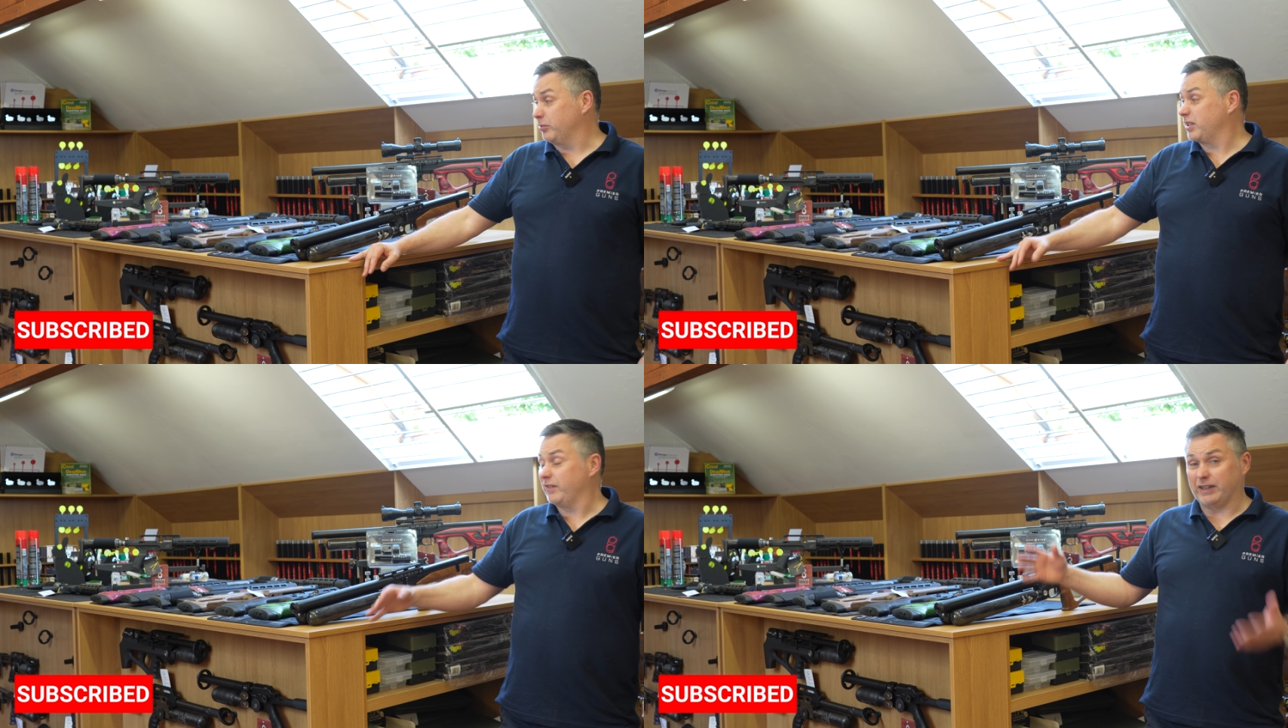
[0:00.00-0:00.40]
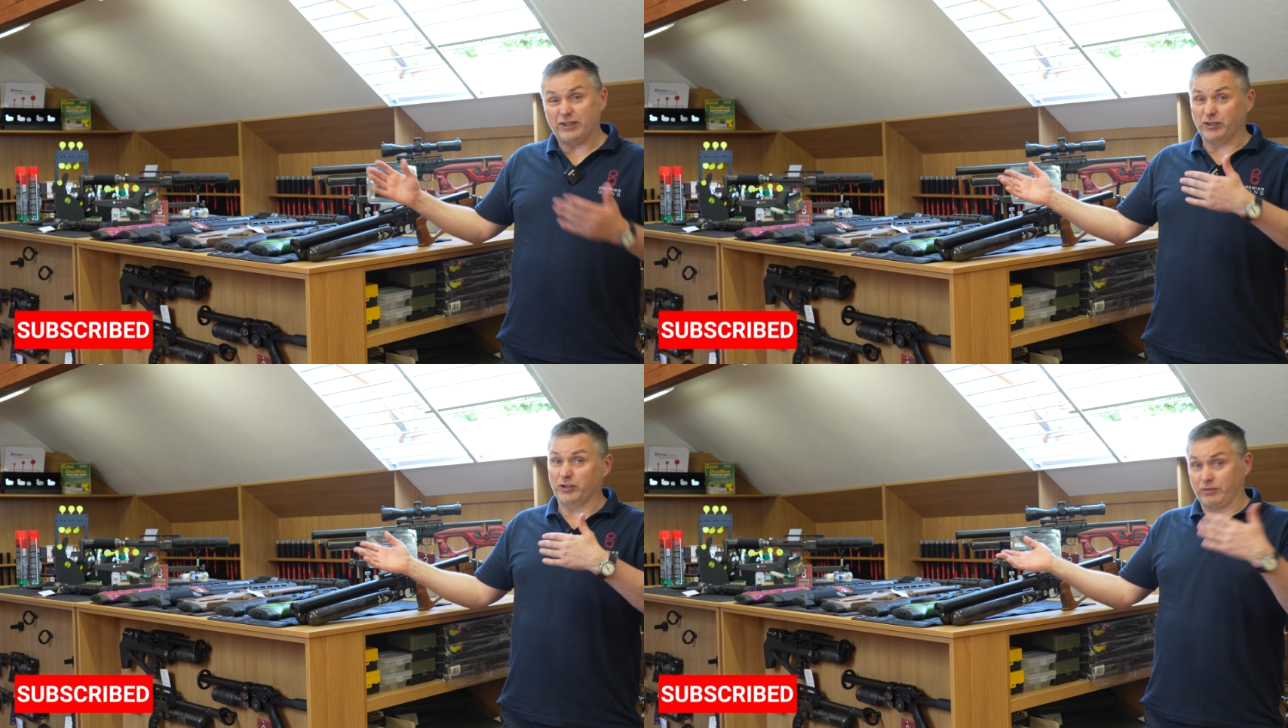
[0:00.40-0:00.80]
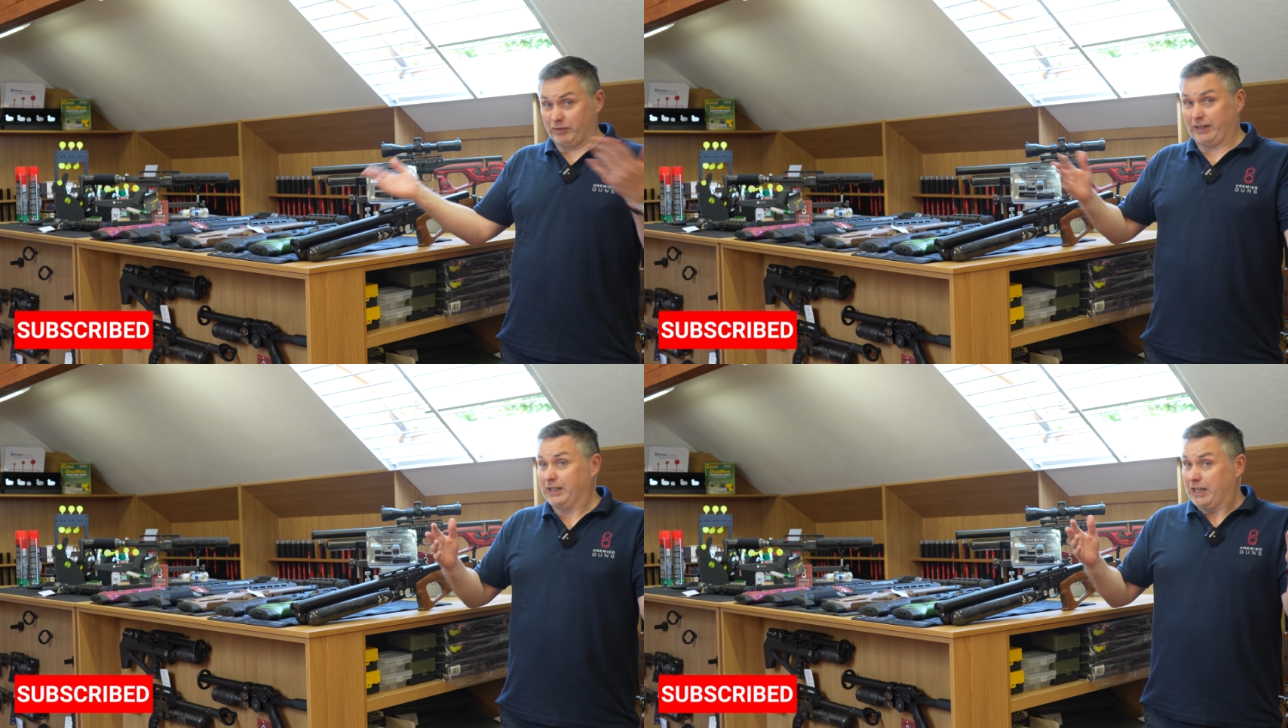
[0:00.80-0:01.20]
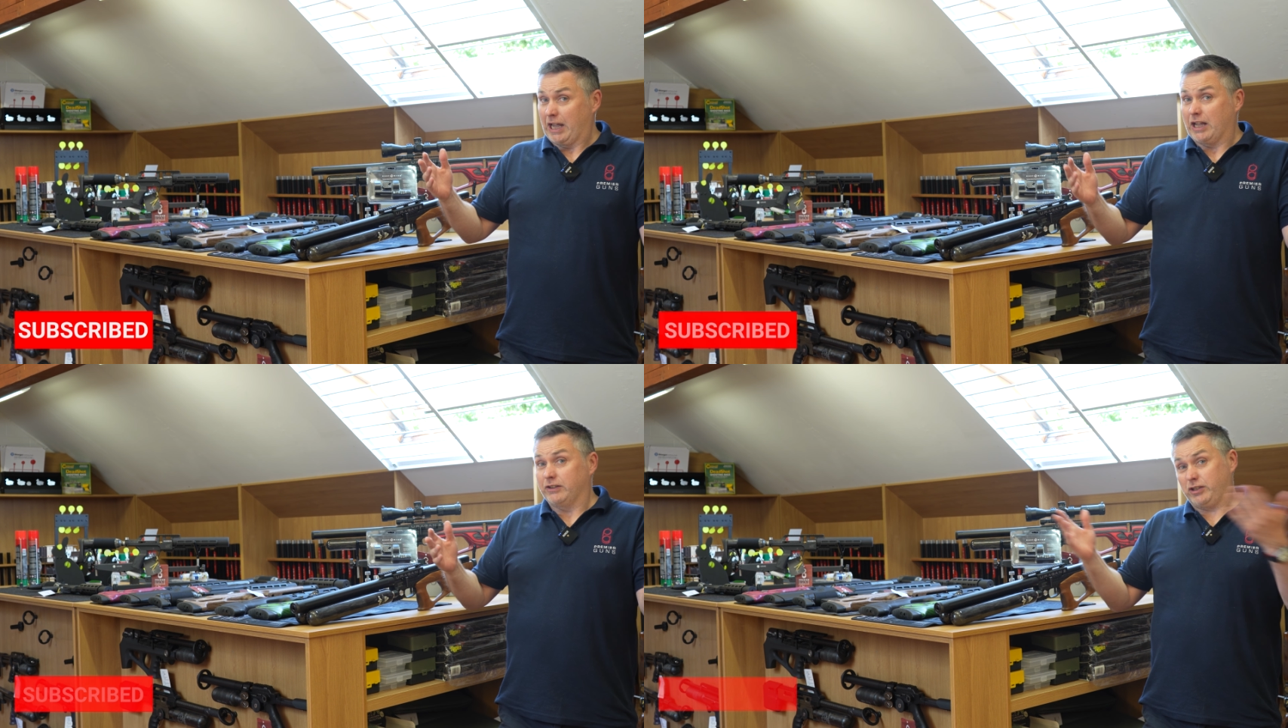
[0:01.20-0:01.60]
We'll just give you an introduction really
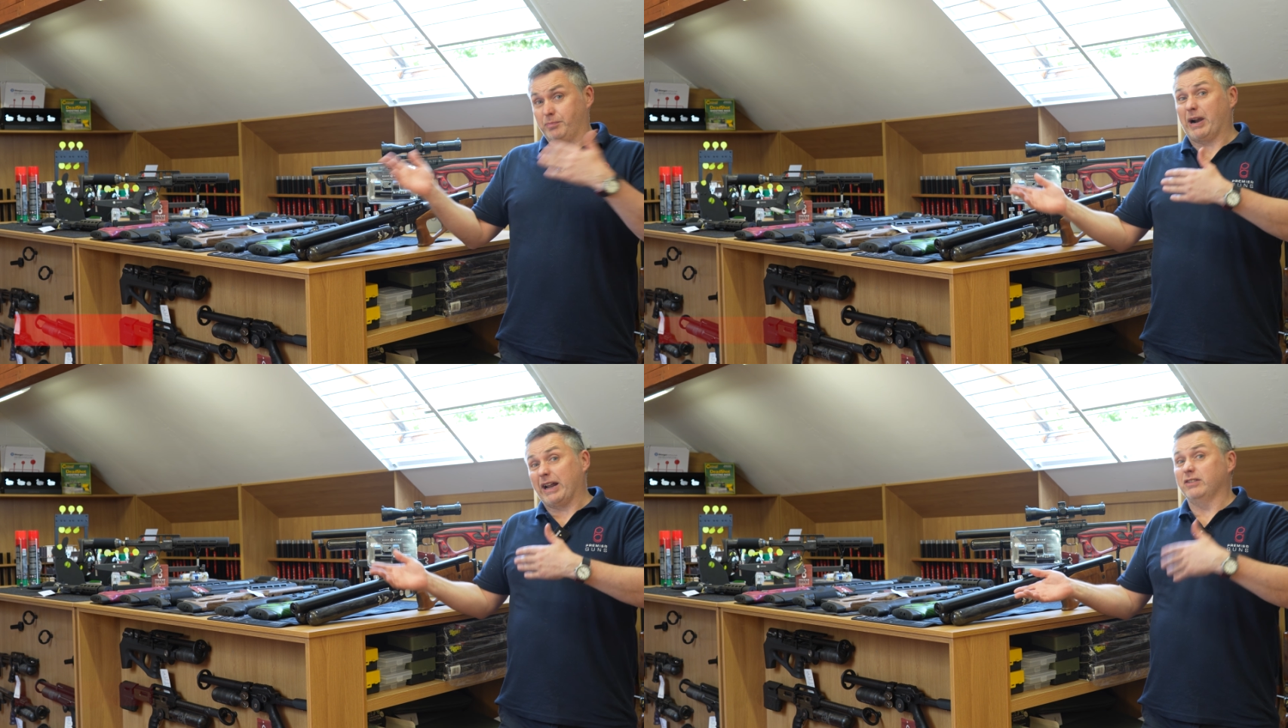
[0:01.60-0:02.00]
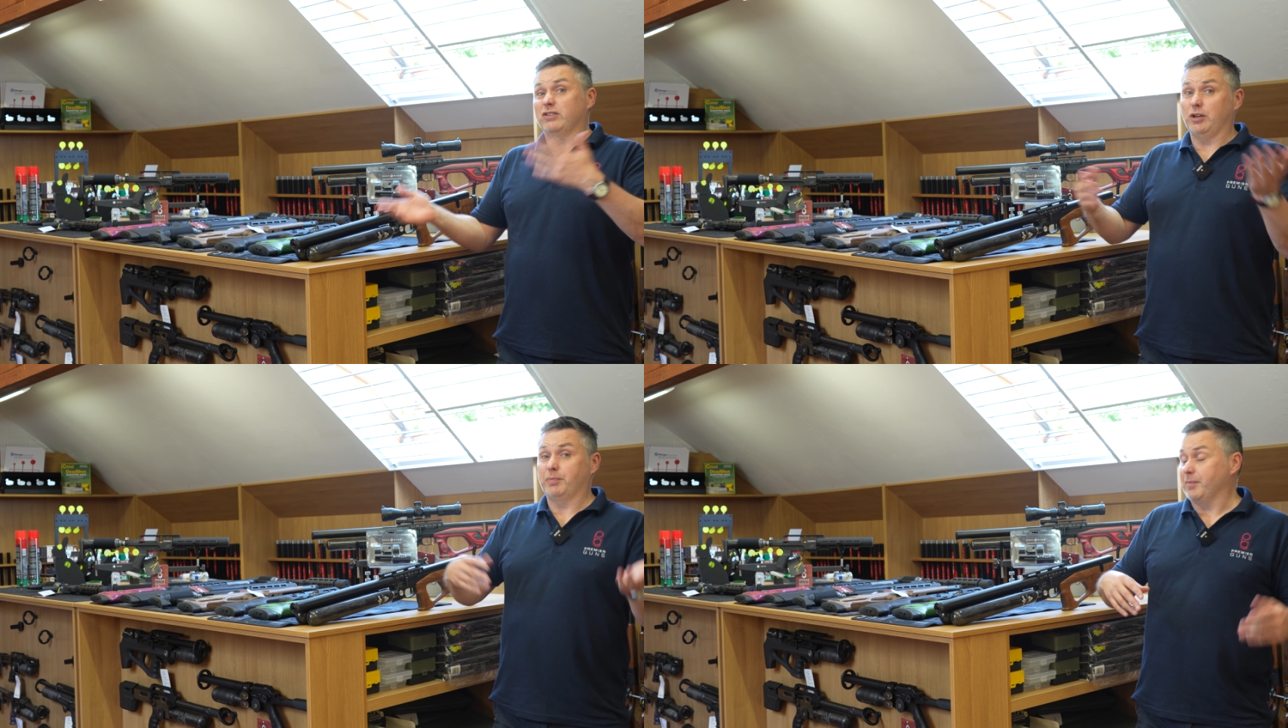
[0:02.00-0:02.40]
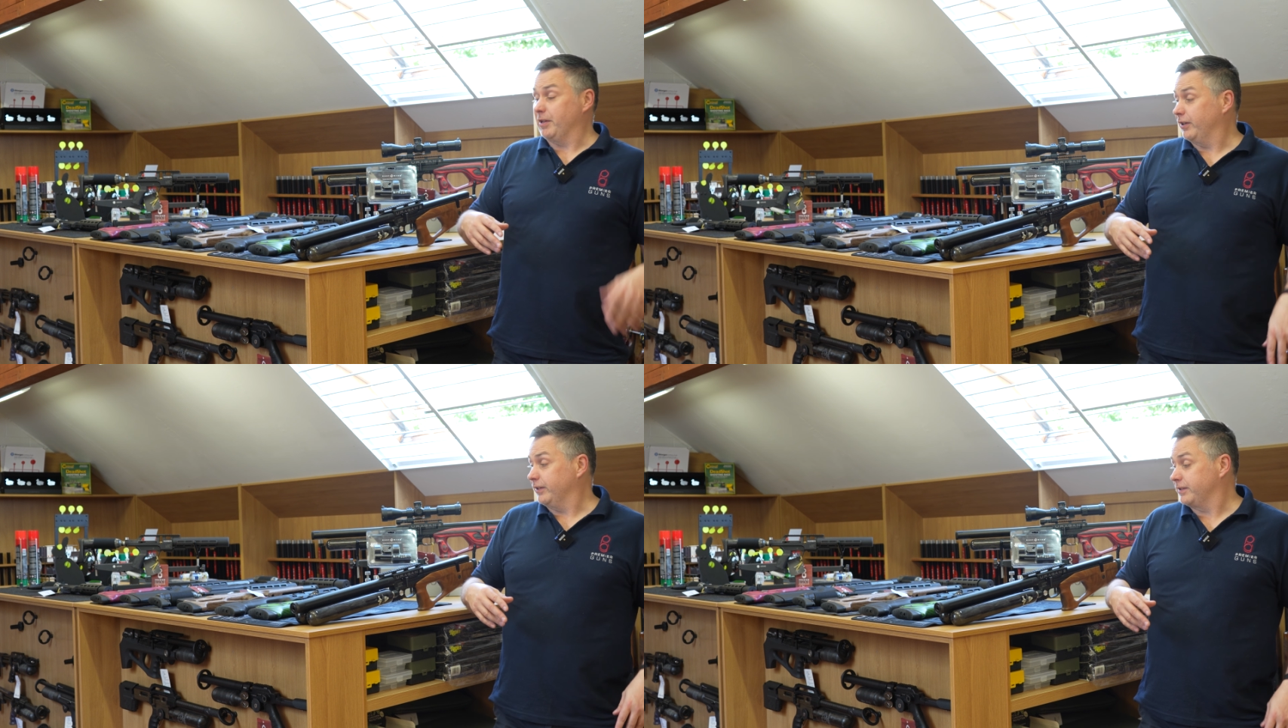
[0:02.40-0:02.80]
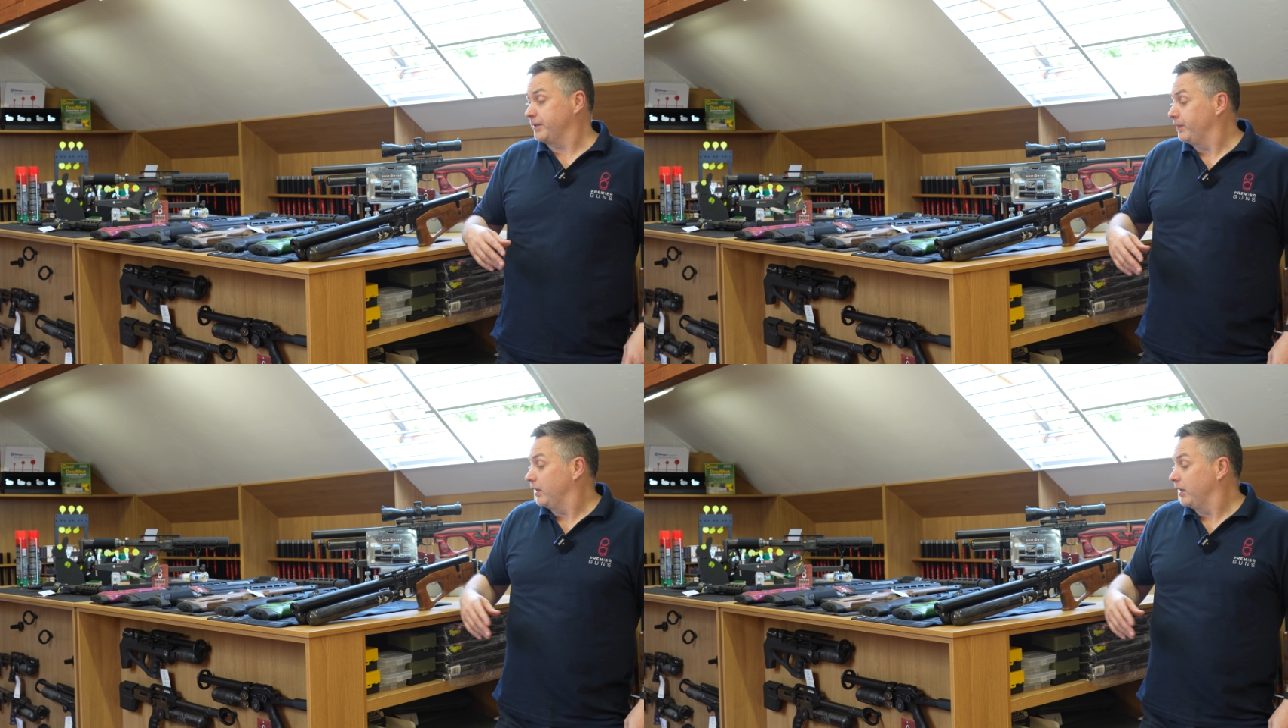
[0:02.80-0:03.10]
to the brand, to Premier Guns.